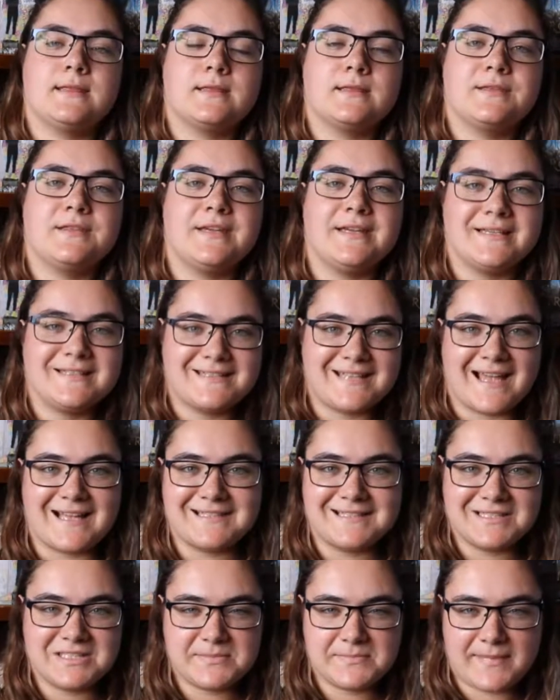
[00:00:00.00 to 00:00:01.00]
The
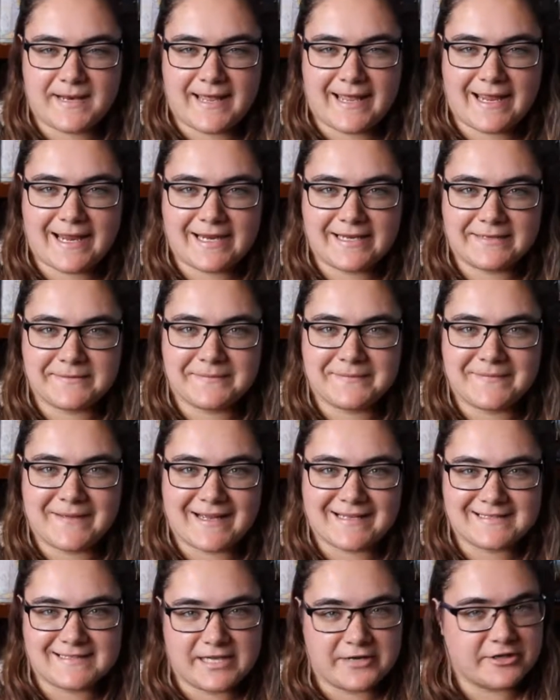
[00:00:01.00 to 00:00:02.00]
Assassin's Blade by
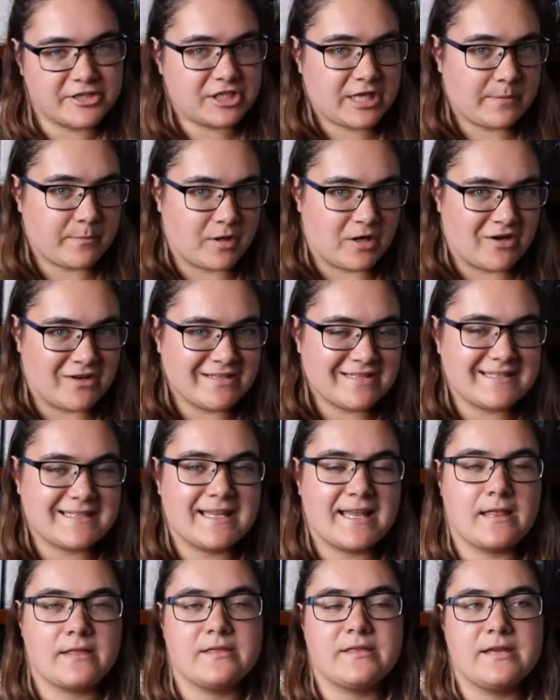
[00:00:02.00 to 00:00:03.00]
Sarah J Maas.
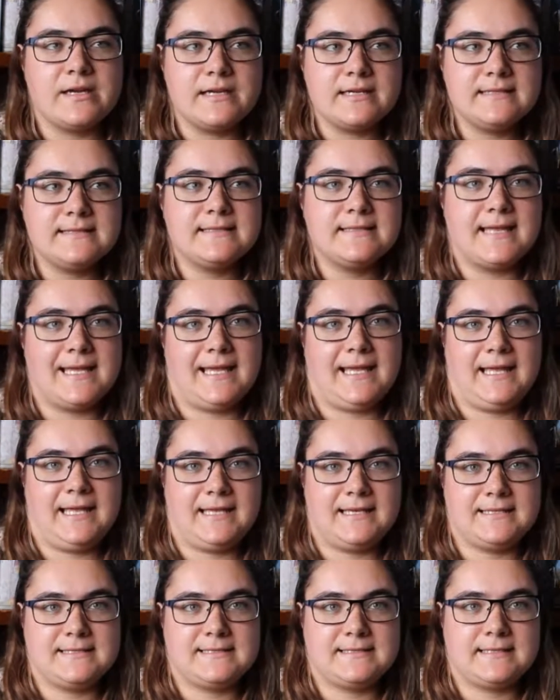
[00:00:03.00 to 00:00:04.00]
This
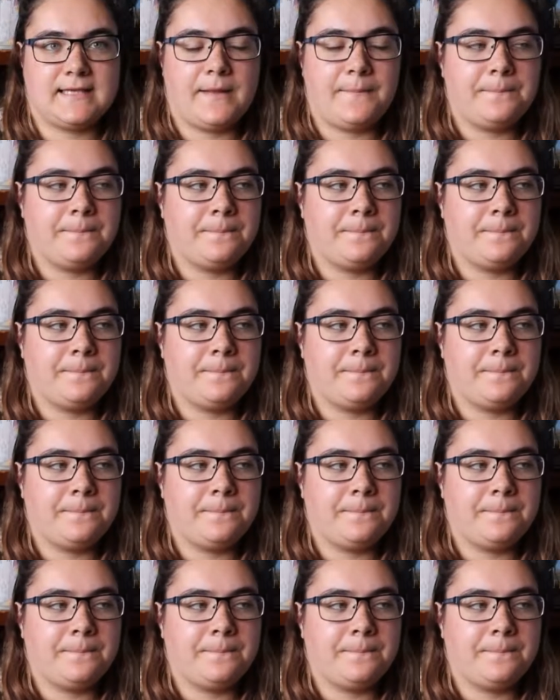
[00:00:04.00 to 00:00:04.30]
is